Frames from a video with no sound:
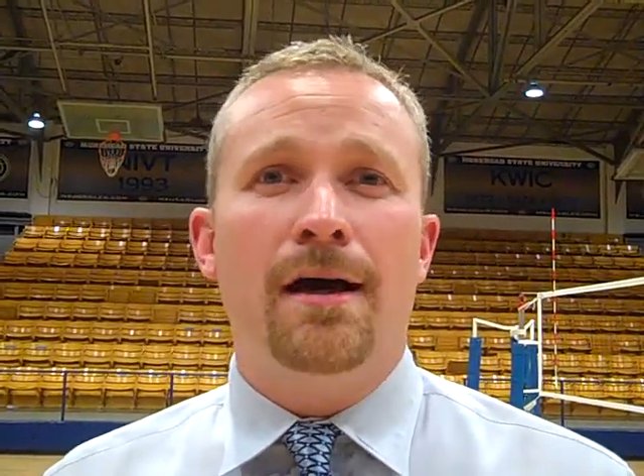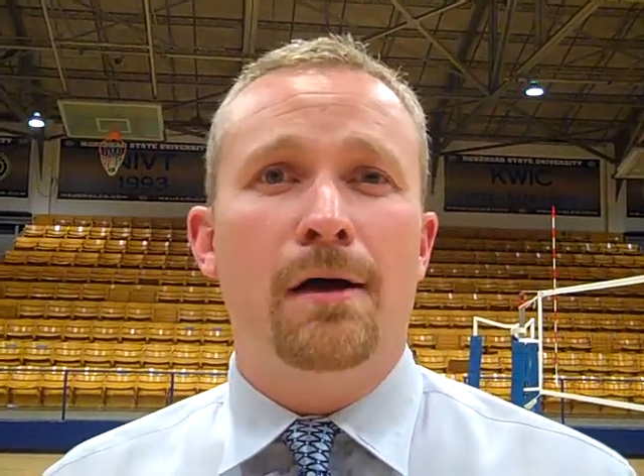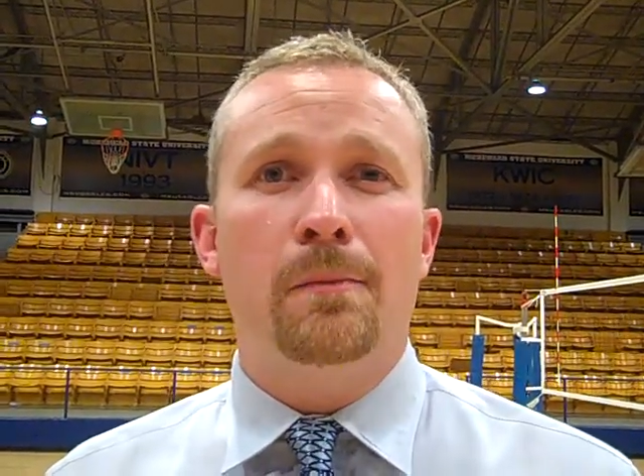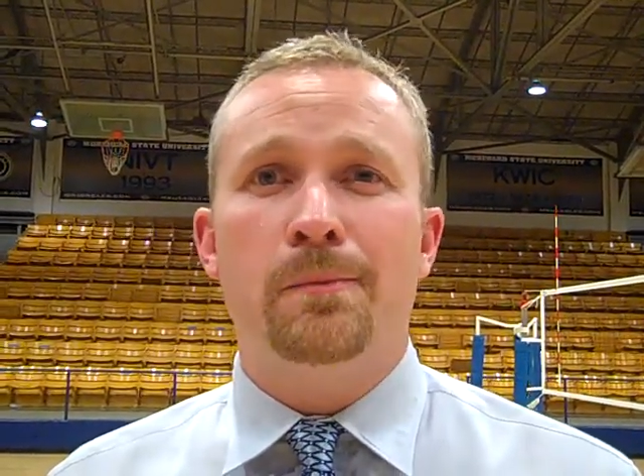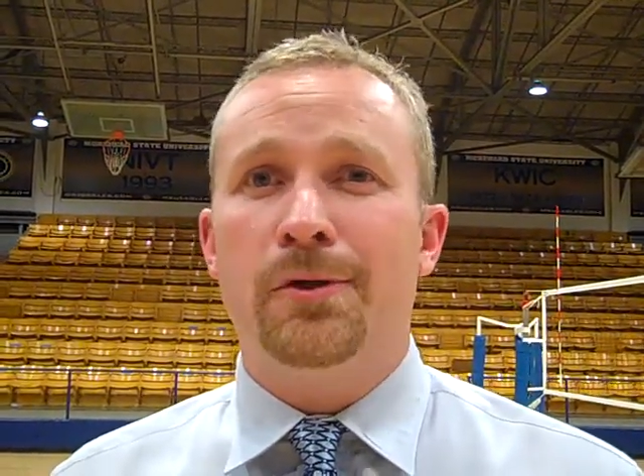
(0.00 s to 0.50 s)

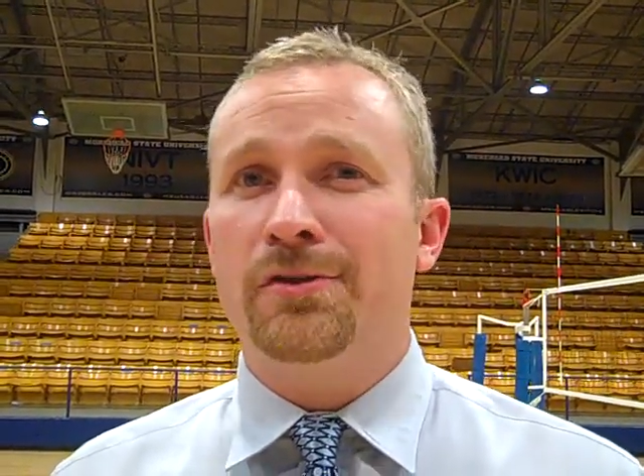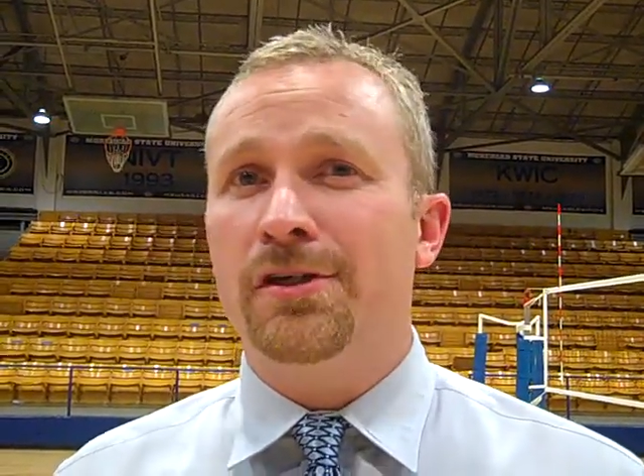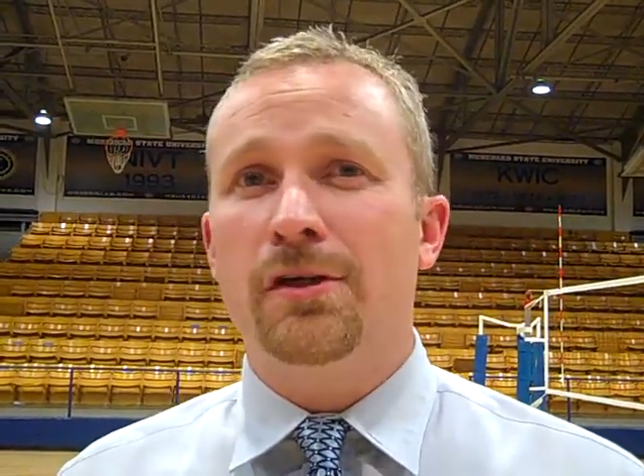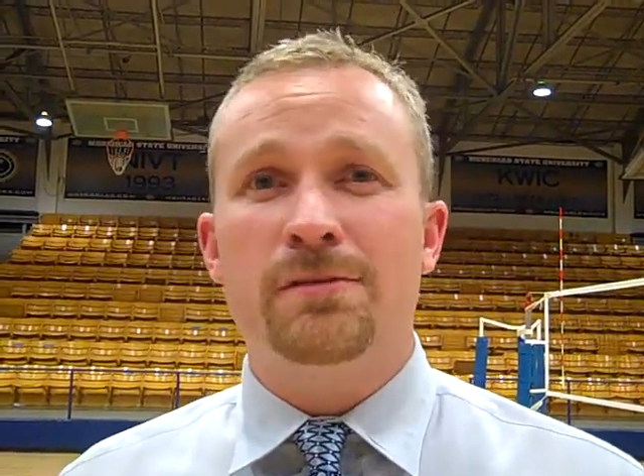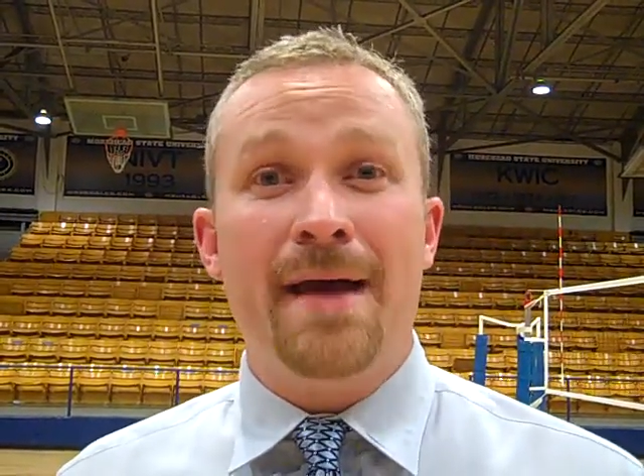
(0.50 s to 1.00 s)
Um, you know,
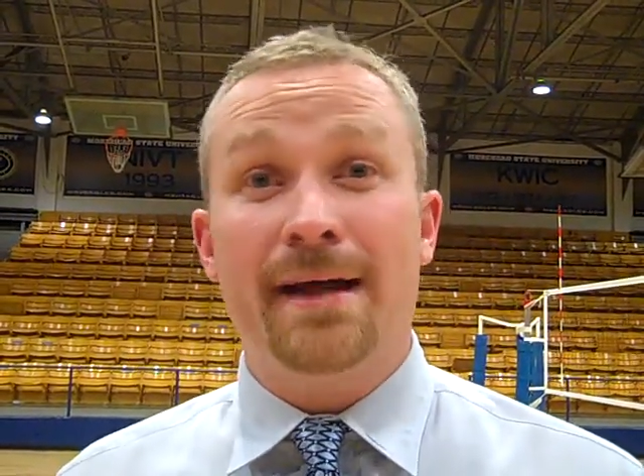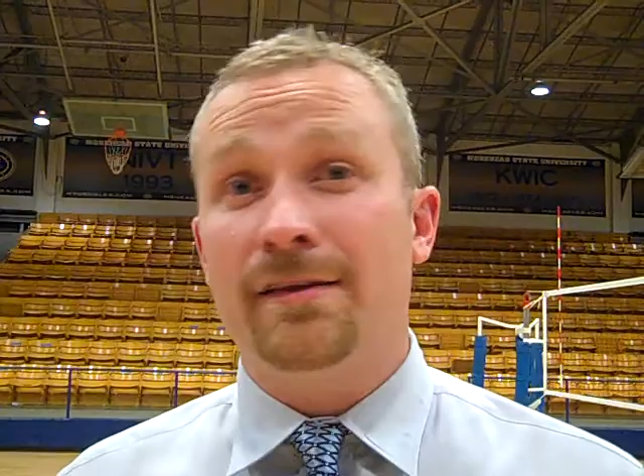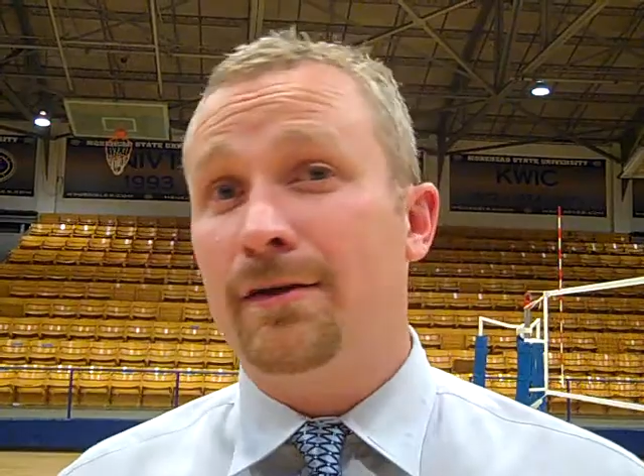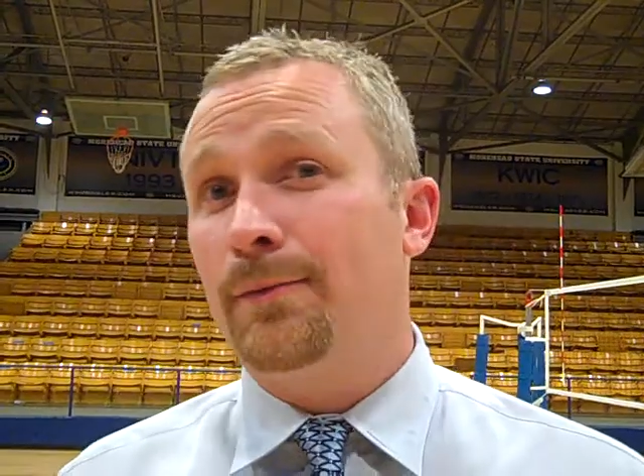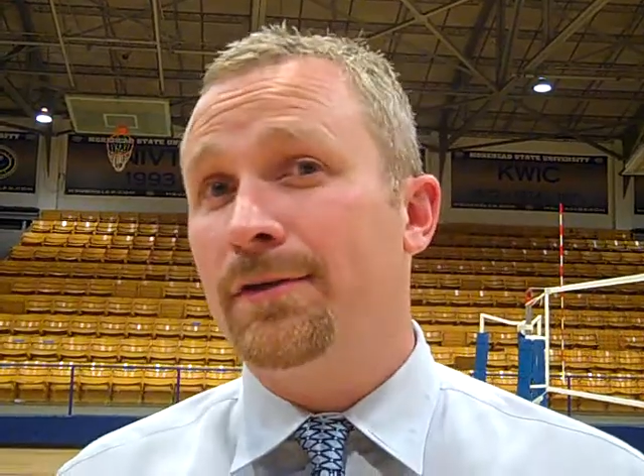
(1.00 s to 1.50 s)
she goes
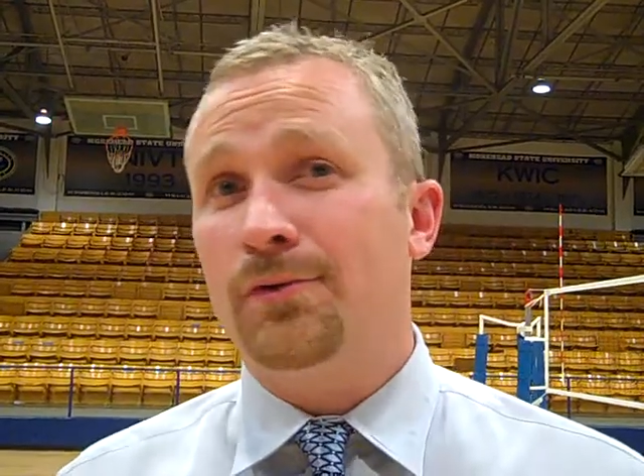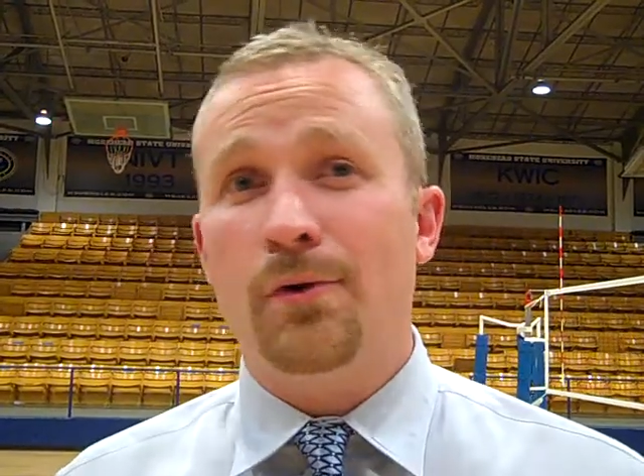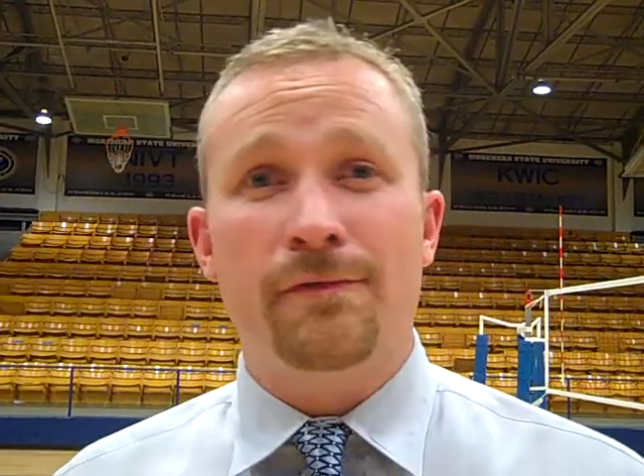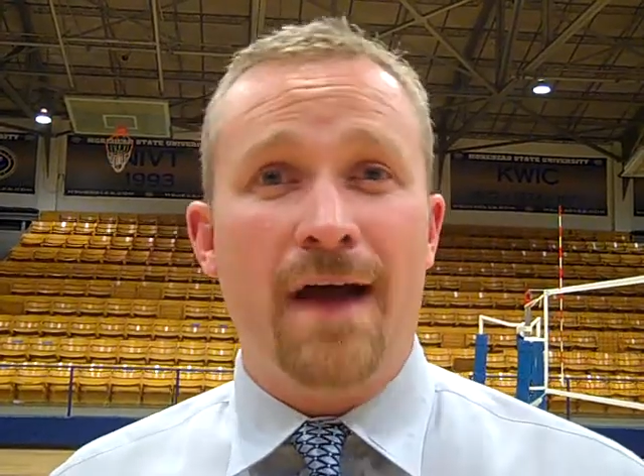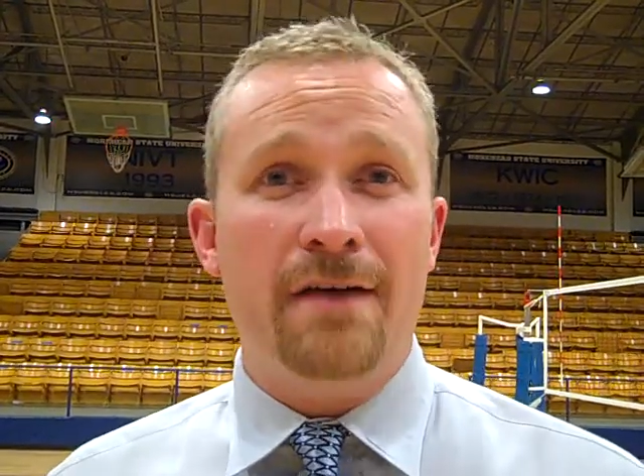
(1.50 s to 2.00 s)
back there. We
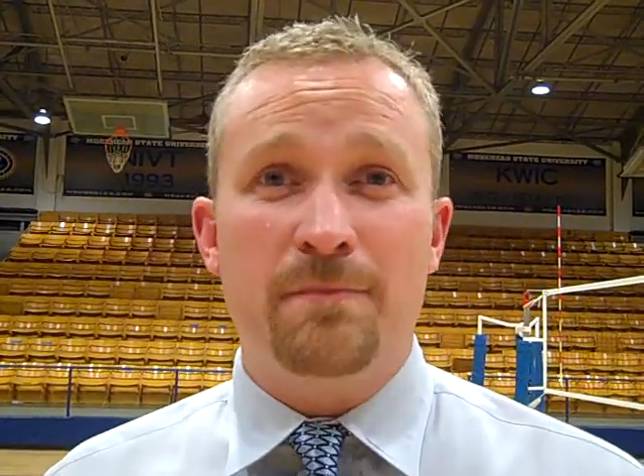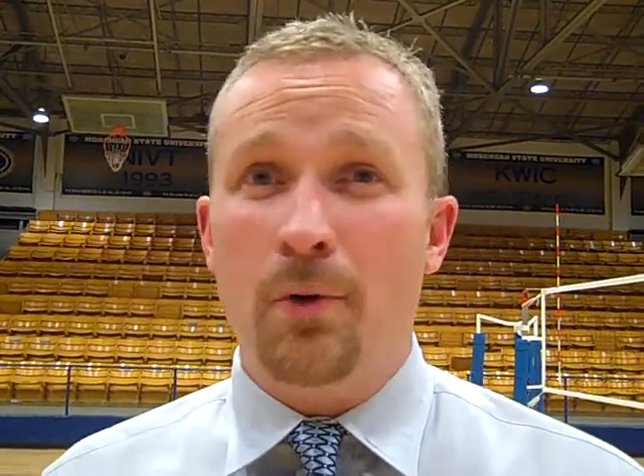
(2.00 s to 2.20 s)
score five